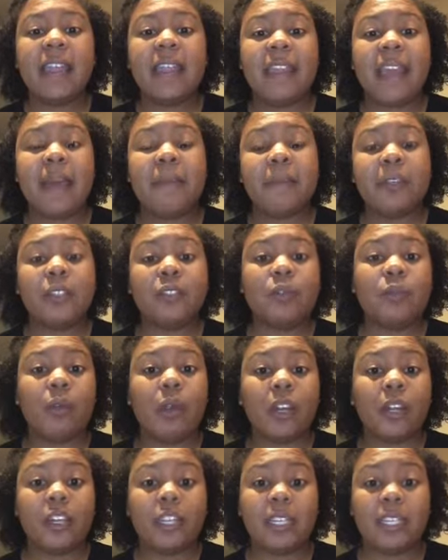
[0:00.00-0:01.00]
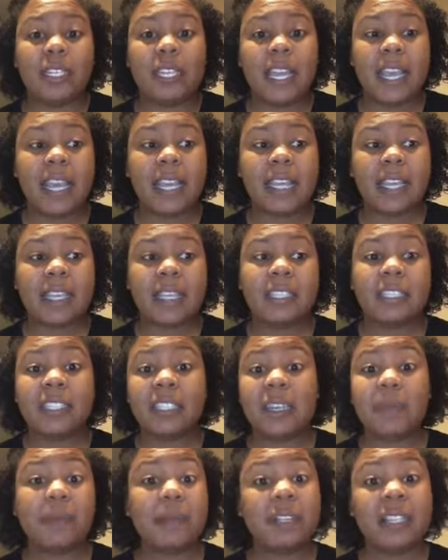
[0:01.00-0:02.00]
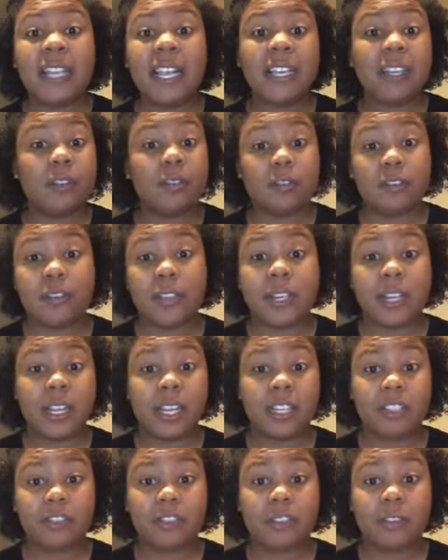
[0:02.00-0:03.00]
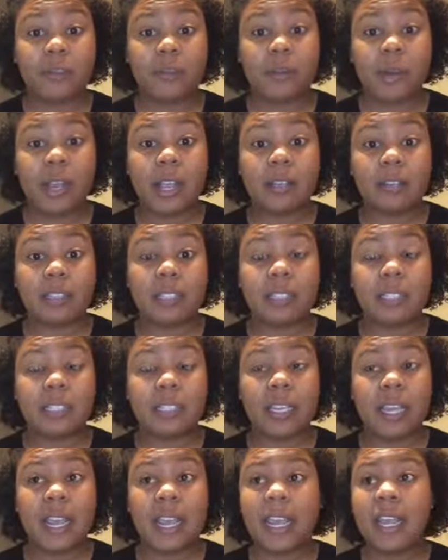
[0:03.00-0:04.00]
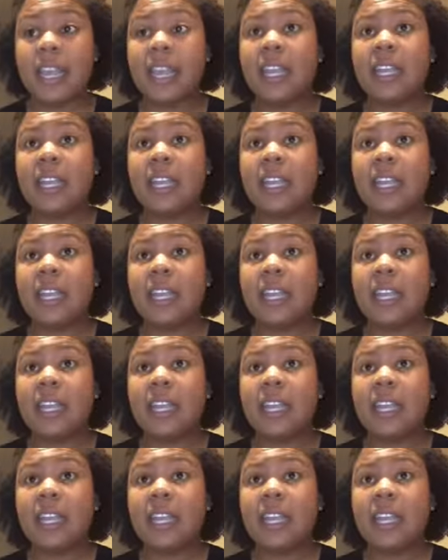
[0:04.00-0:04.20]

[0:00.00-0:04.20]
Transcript: that much water a day, because typically I don't drink one hundred four ounces a day.